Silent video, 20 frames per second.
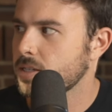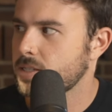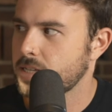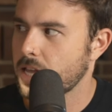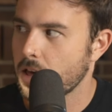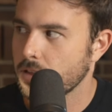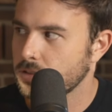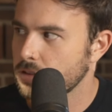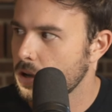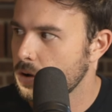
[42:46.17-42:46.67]
the
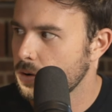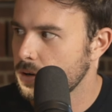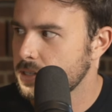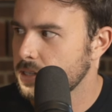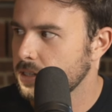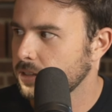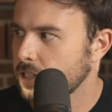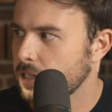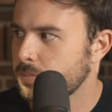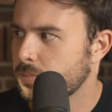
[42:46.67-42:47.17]
South Node
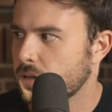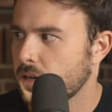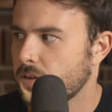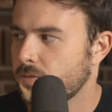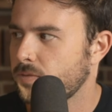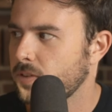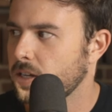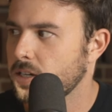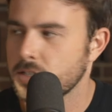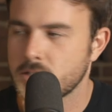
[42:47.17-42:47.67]
is in
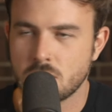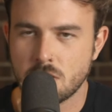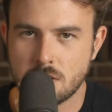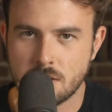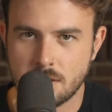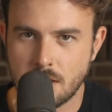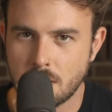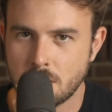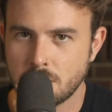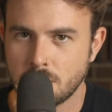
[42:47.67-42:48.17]
Libra, Venus
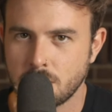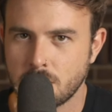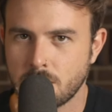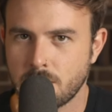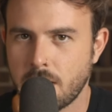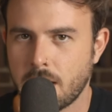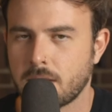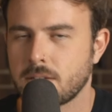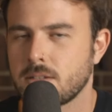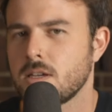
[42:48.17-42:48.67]
just stationed
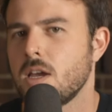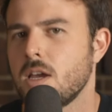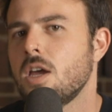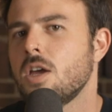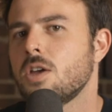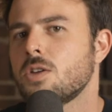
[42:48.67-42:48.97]
direct.